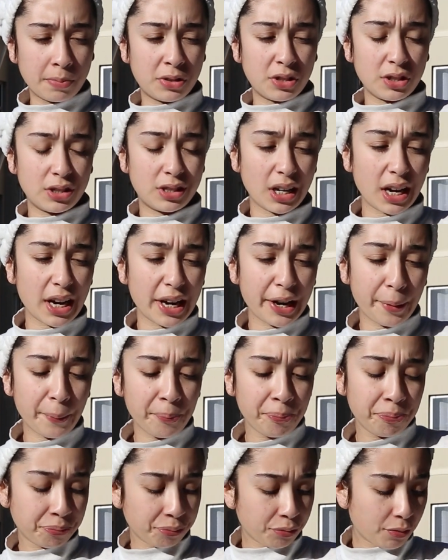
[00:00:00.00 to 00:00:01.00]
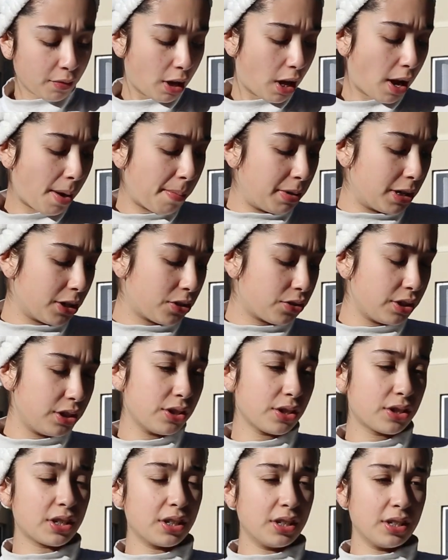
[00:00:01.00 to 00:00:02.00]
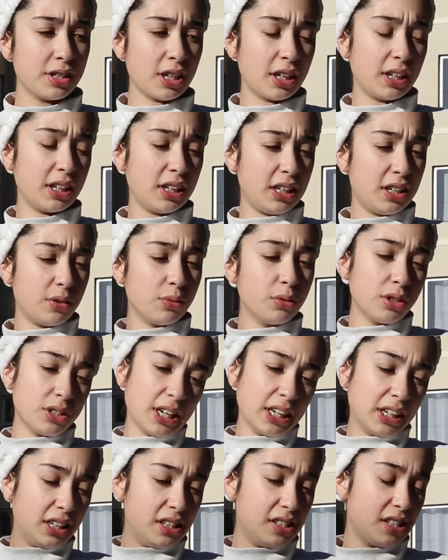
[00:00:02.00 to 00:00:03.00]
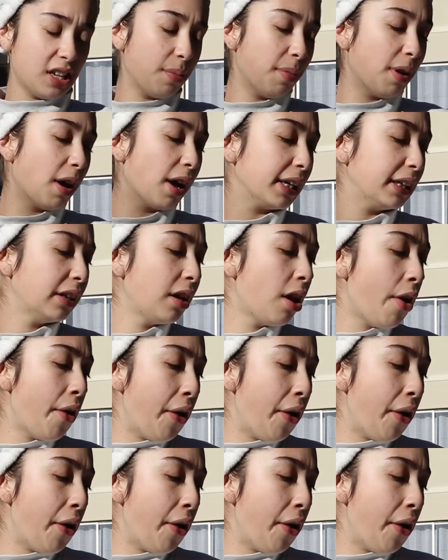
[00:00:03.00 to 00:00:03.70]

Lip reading: Today I'm literally just gonna take it, not take it easy, I'm lying.